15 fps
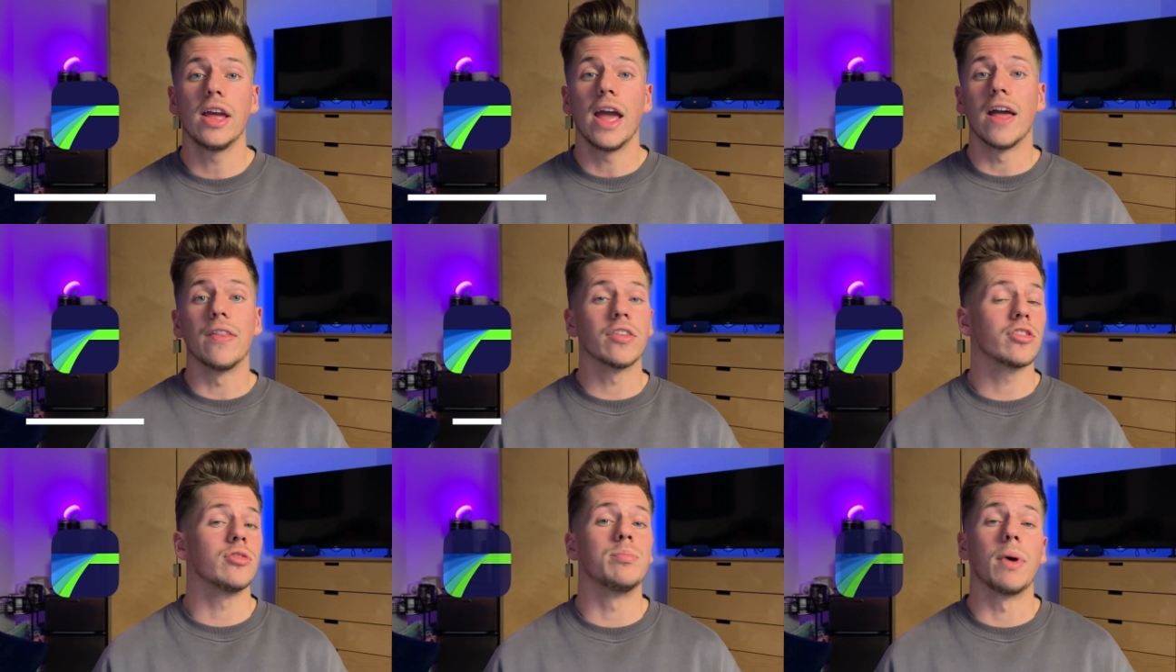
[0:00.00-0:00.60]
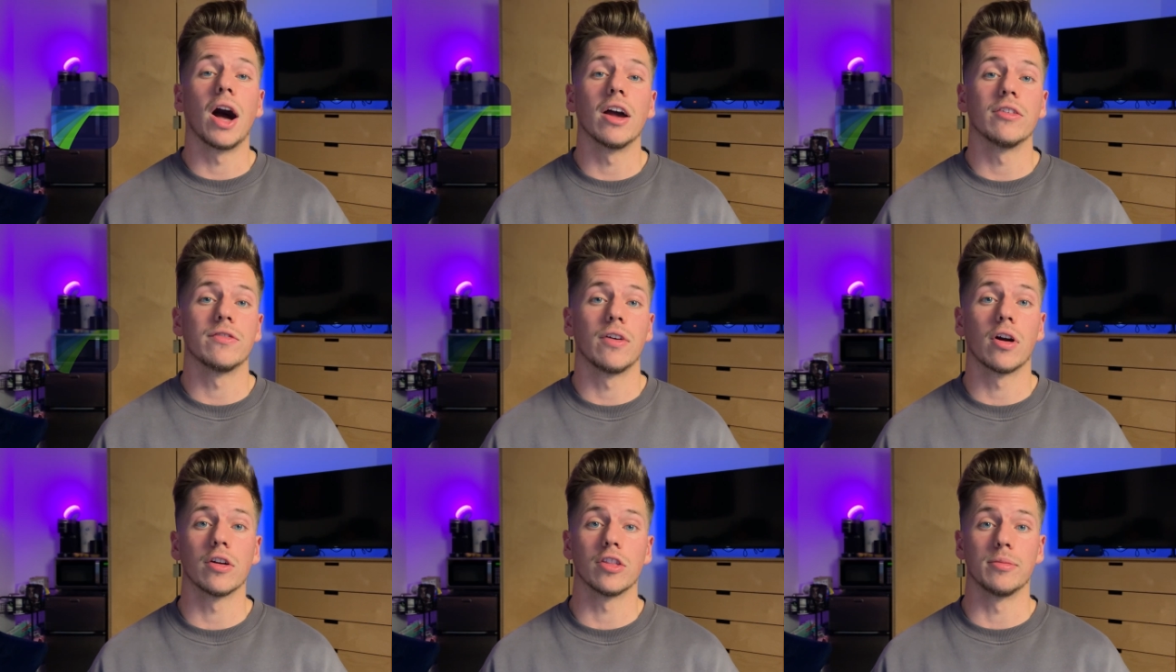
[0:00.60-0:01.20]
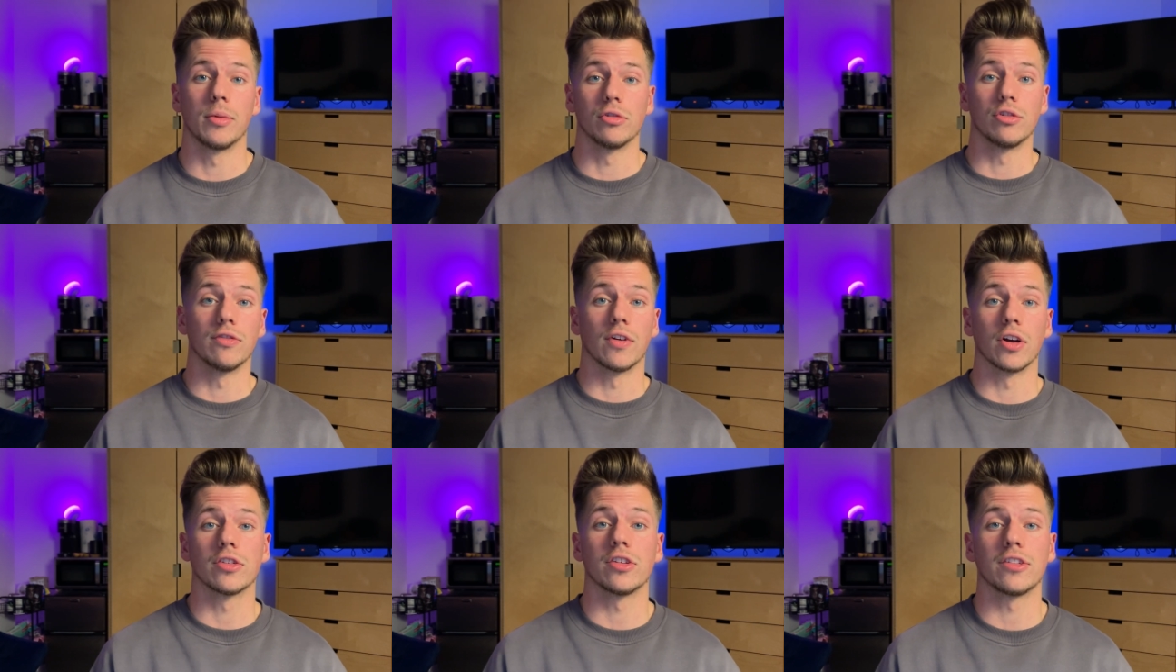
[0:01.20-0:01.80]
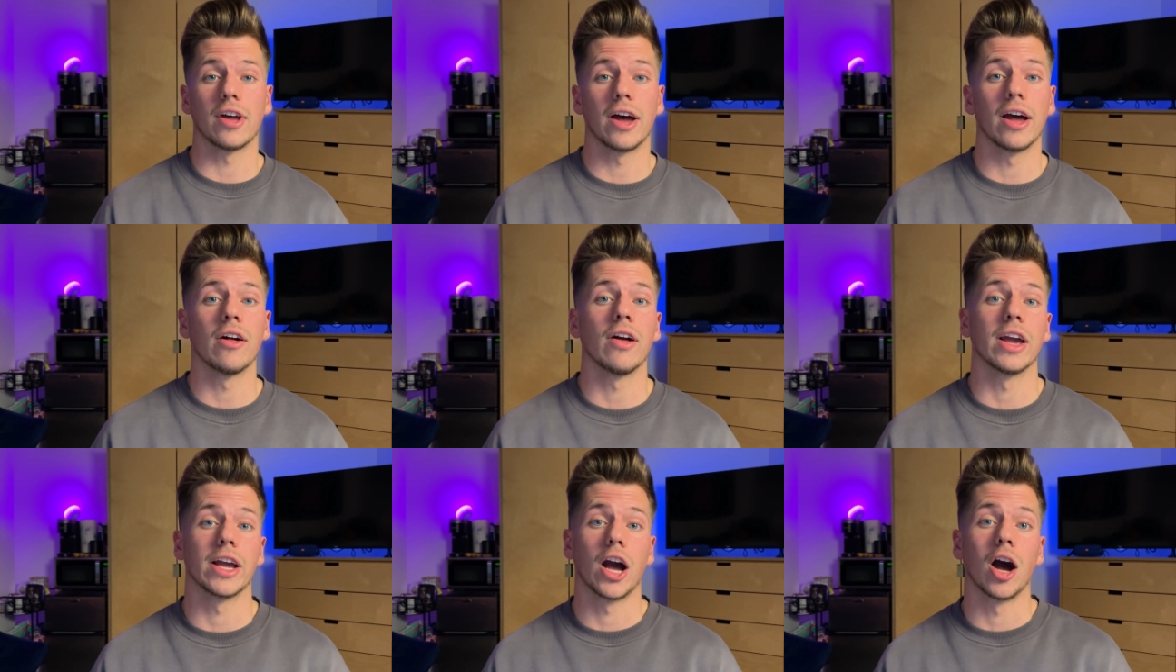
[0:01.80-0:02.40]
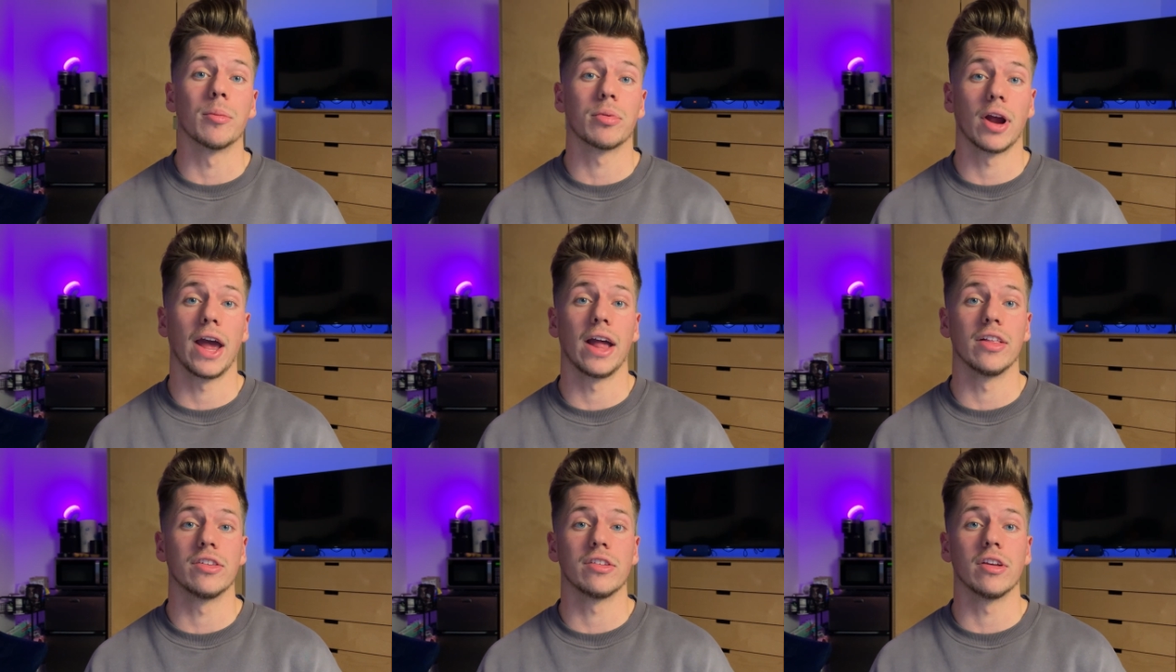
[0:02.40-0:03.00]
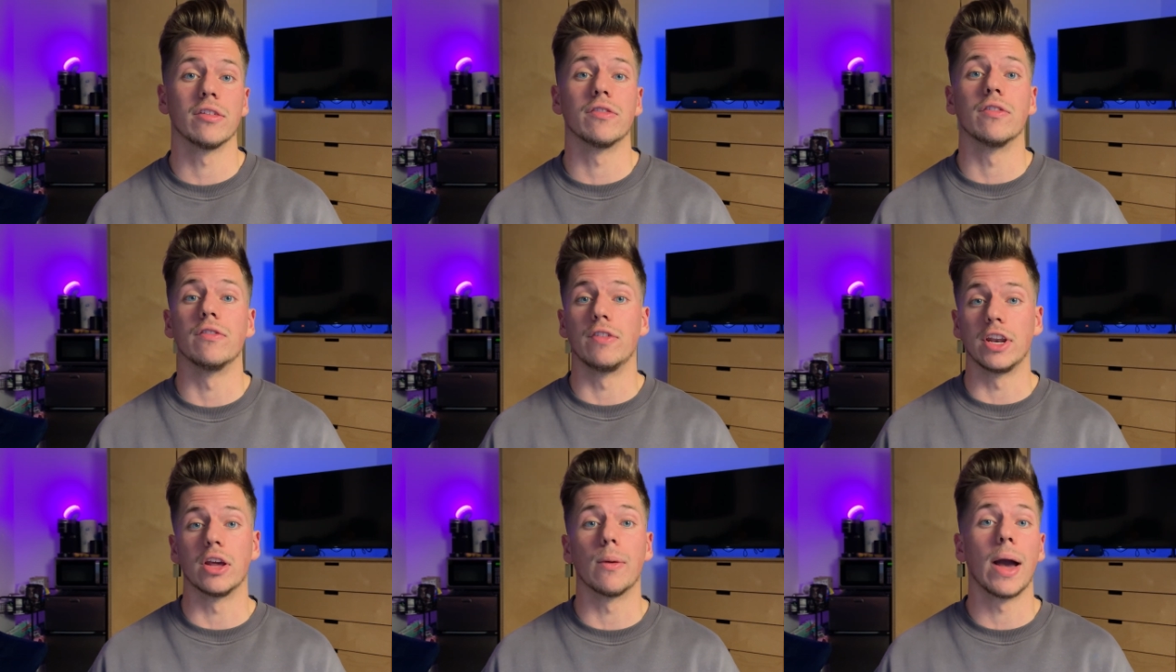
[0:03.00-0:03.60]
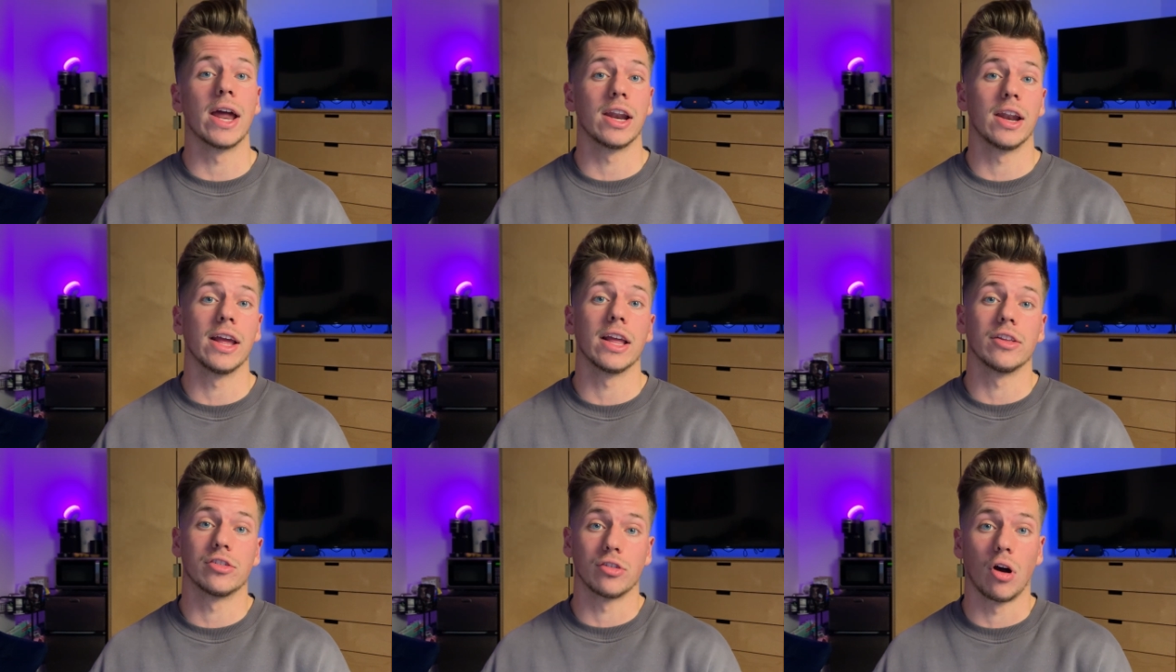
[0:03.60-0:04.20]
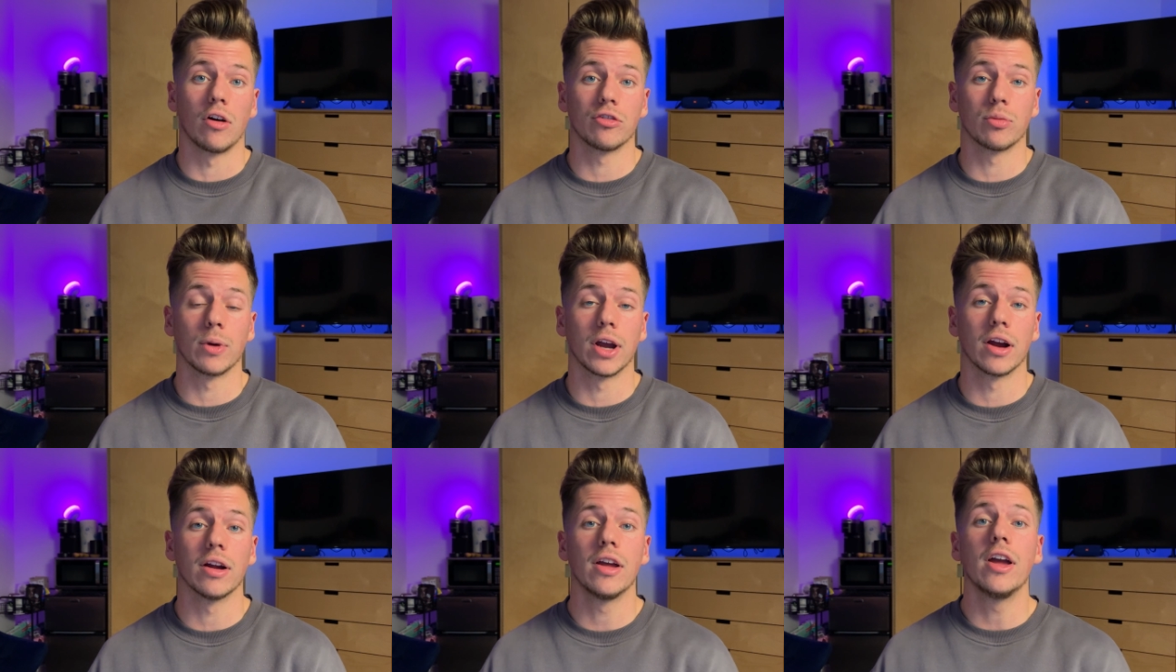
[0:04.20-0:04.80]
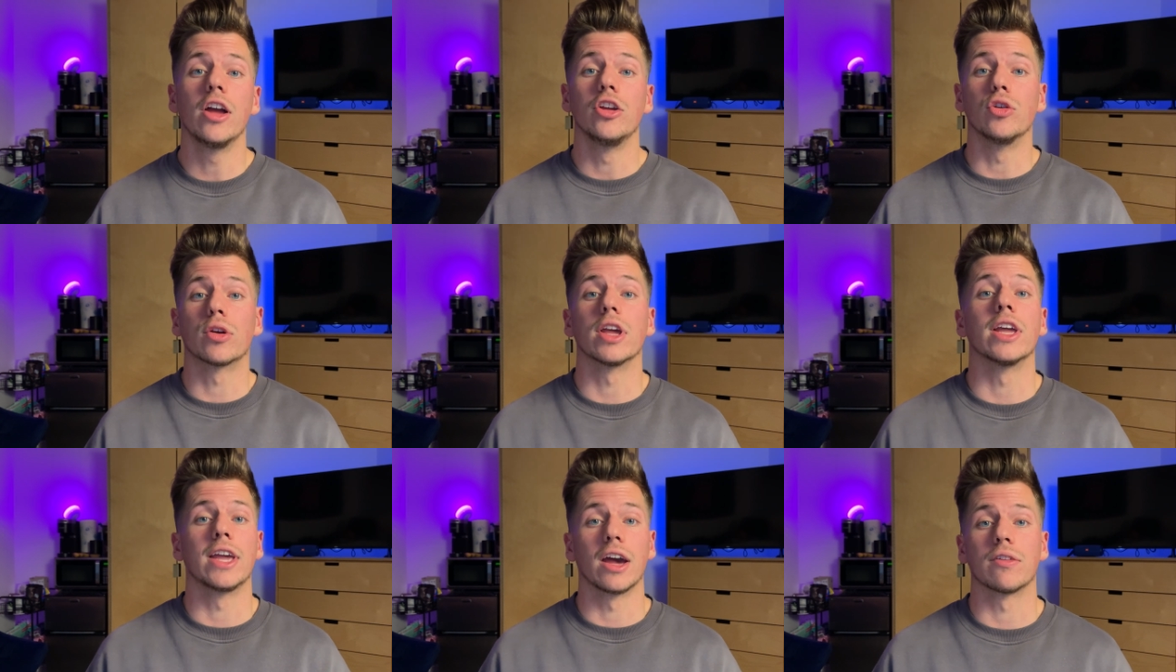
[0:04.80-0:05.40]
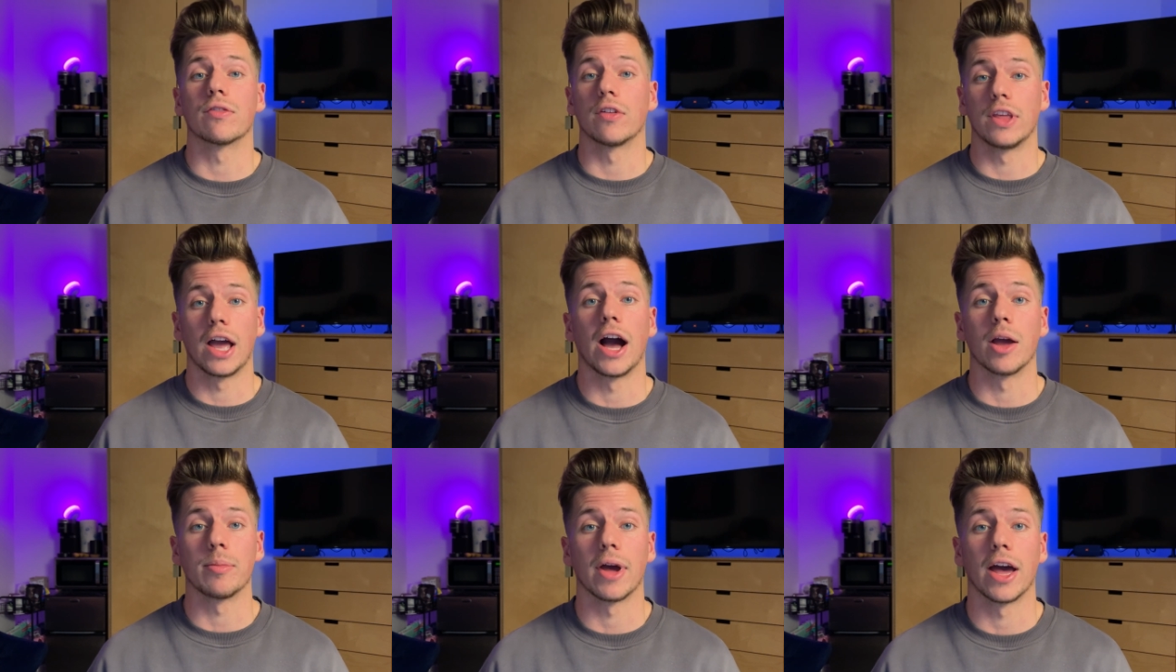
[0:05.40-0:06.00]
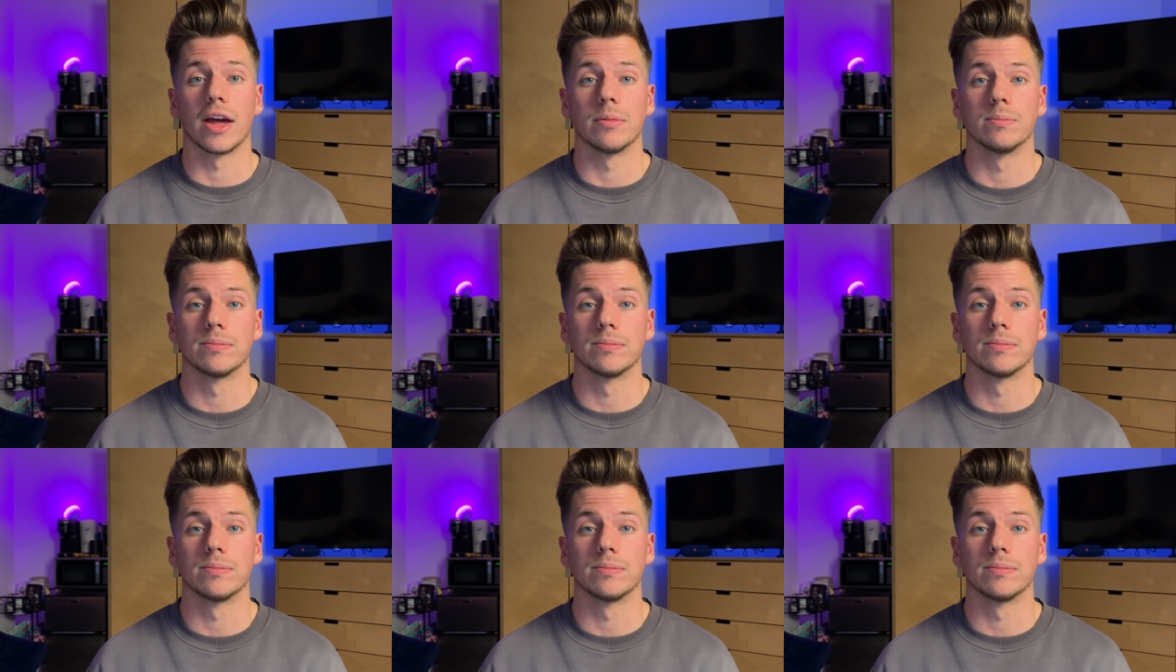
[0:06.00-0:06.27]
and this is by far the most versatile and comprehensive video editing software you can get for the iPad.